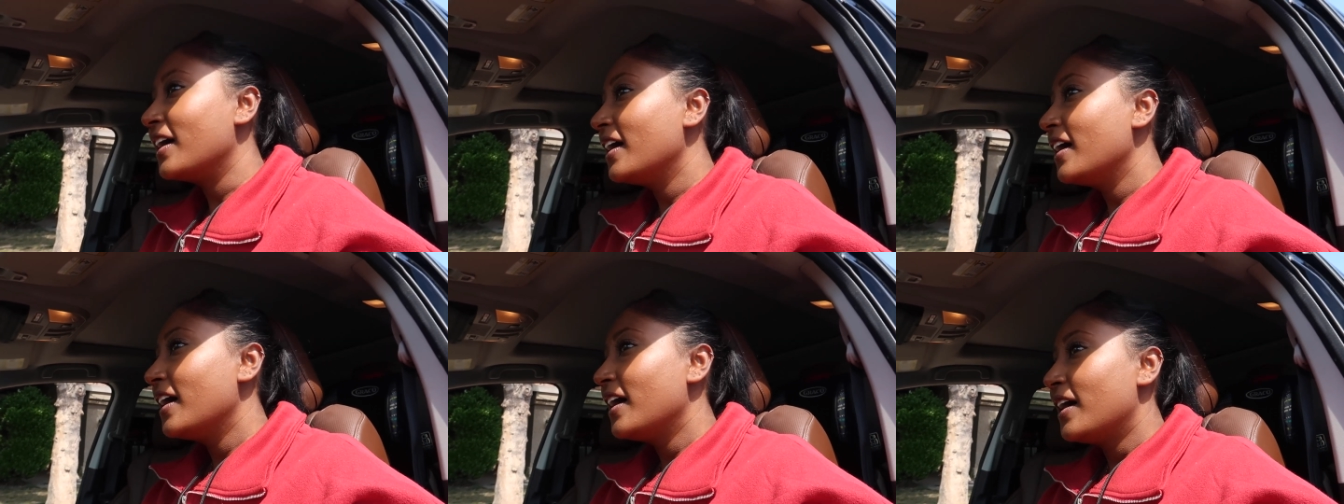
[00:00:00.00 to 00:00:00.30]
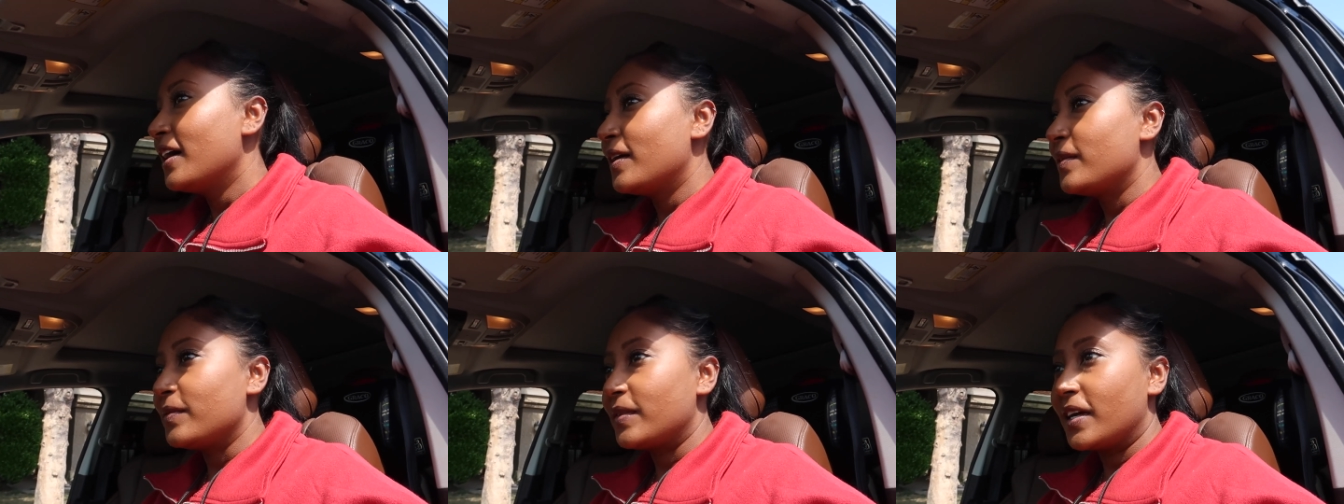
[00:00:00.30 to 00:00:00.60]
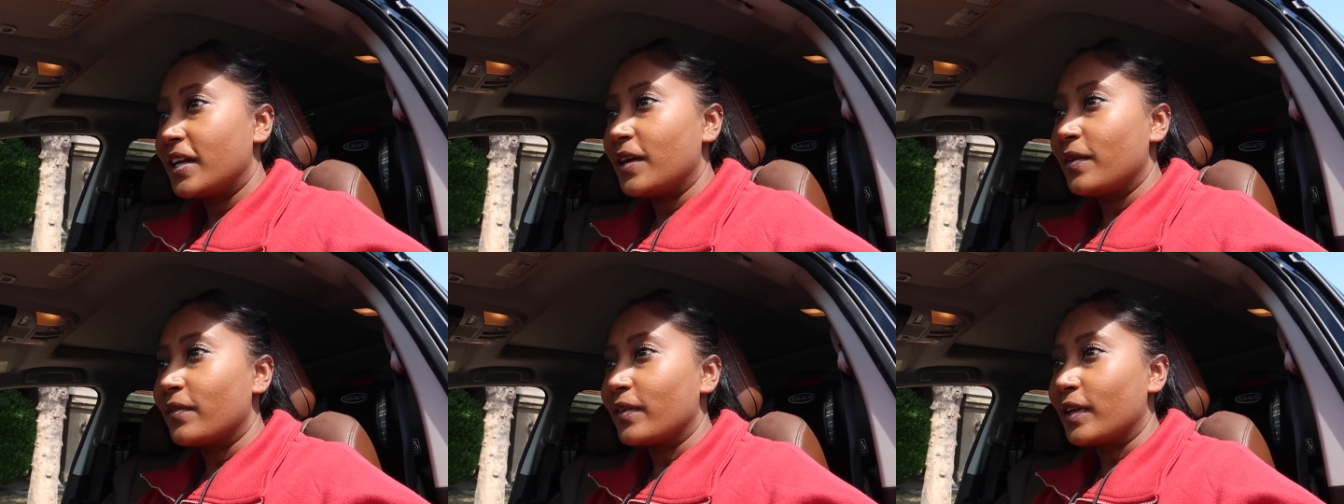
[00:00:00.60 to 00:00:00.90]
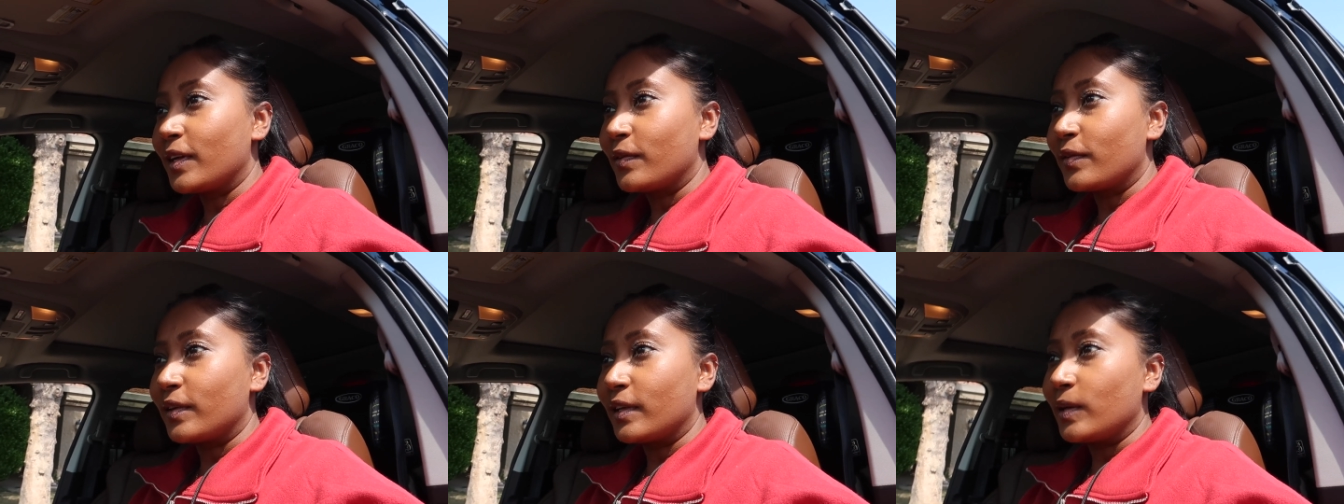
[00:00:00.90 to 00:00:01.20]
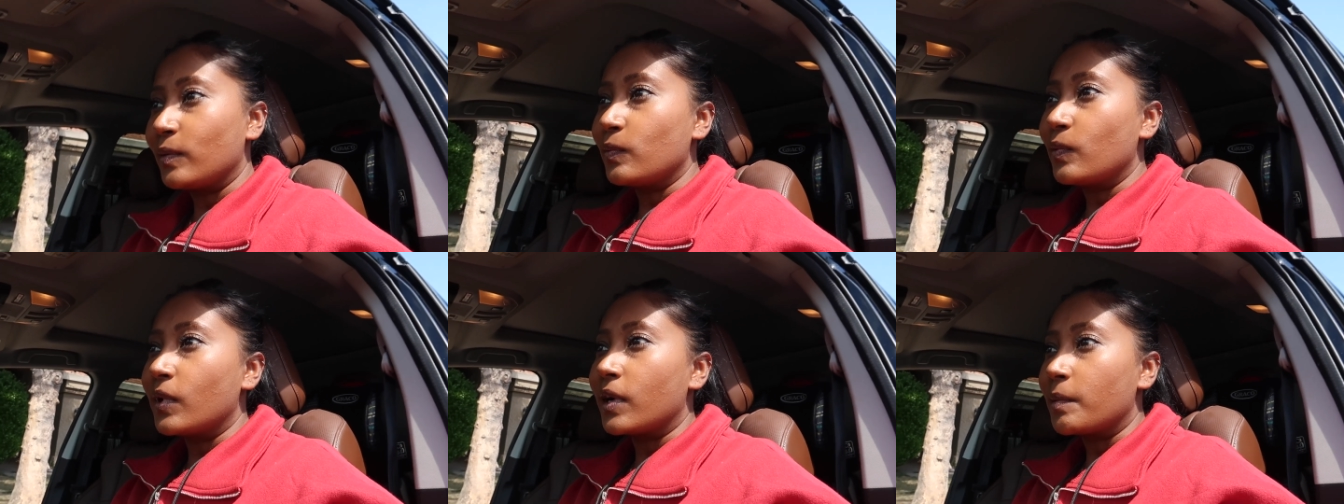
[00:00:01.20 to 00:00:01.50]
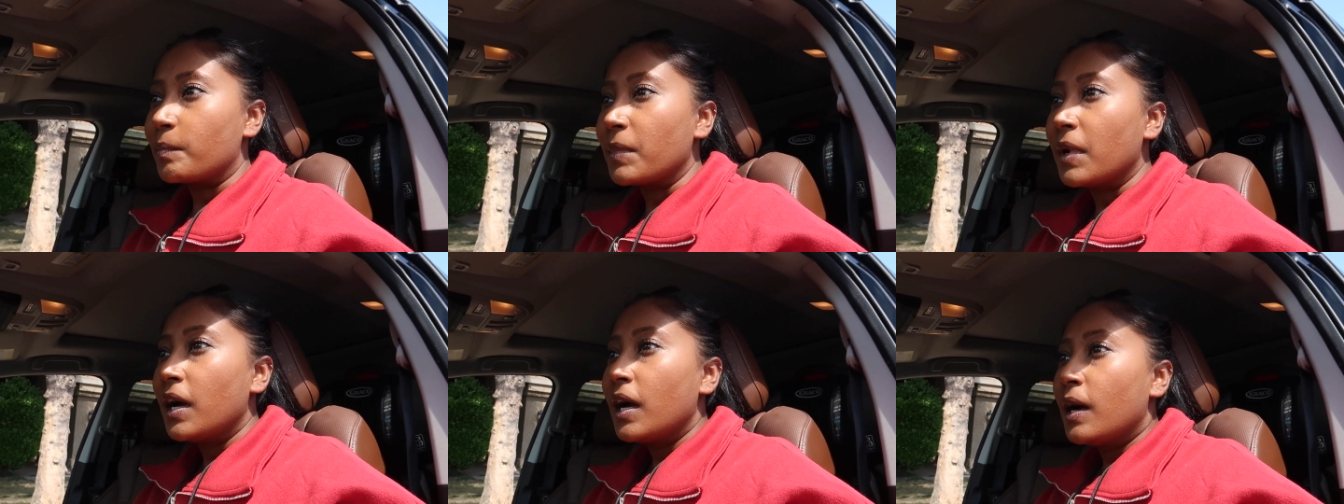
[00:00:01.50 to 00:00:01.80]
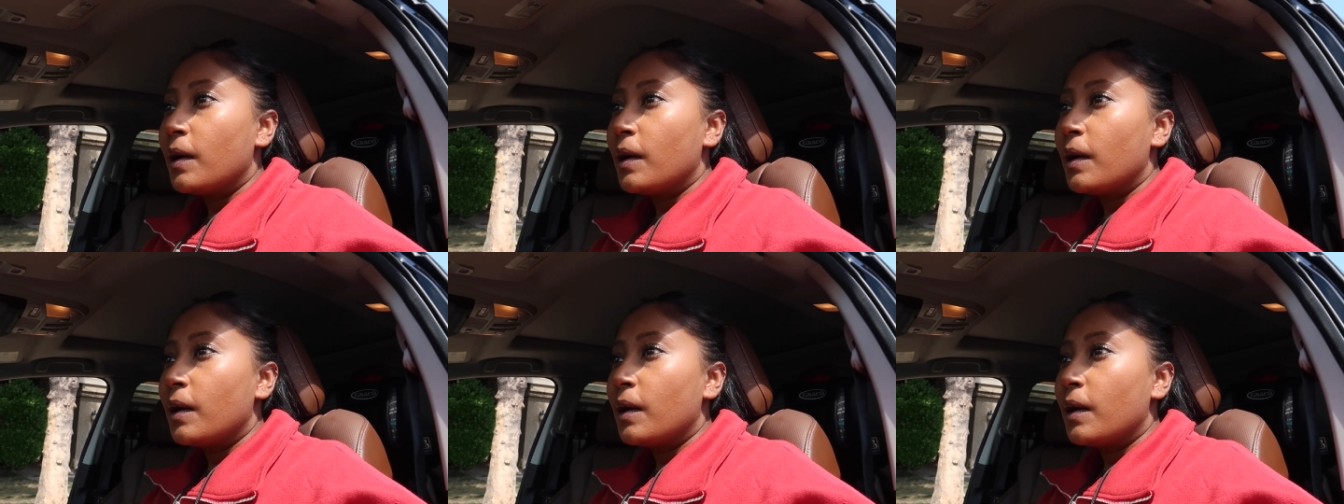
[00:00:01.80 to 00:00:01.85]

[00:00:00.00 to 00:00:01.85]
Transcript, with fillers: I'm getting really, really warm.